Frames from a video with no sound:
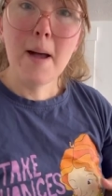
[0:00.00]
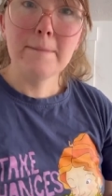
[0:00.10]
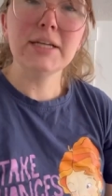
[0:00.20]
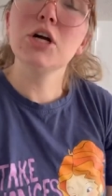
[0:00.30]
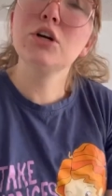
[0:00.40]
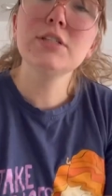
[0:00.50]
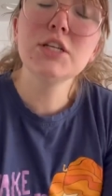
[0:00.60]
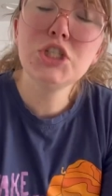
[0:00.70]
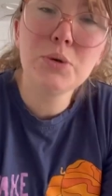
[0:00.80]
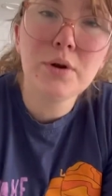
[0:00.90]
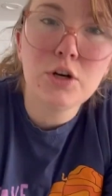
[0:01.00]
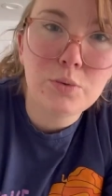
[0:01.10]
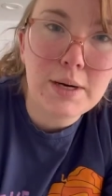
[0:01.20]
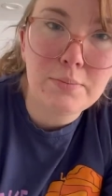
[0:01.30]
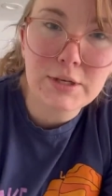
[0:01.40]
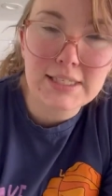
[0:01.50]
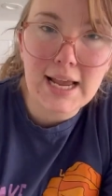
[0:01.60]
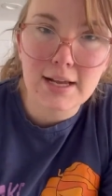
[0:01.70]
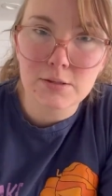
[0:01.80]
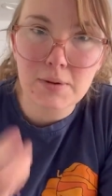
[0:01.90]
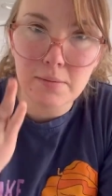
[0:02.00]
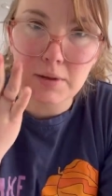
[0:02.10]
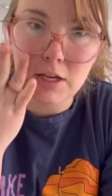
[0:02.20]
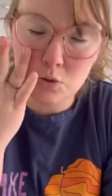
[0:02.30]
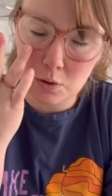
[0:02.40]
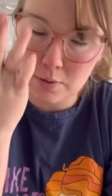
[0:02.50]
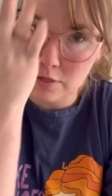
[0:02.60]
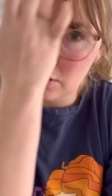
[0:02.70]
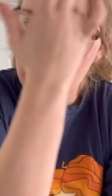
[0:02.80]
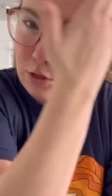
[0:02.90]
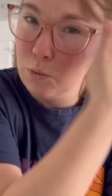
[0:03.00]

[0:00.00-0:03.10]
My daughter said she wanted to read Prince Caspian because we read The Lion,